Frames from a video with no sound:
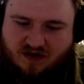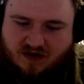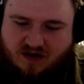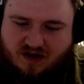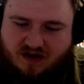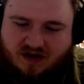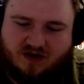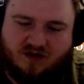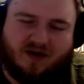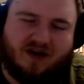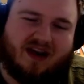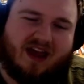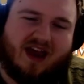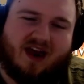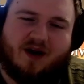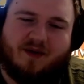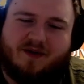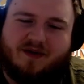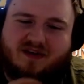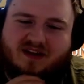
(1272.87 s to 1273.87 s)
Do I
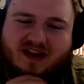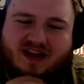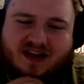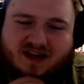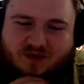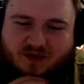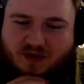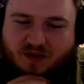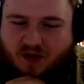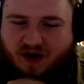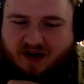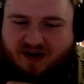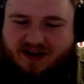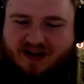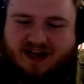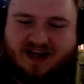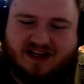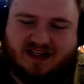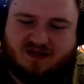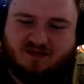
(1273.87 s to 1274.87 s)
care about that? Do I want to
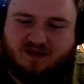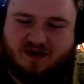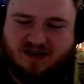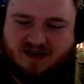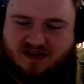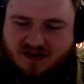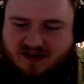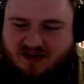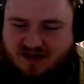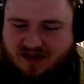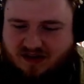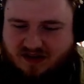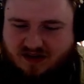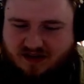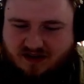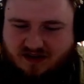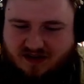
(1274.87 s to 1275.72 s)
cast spells this turn?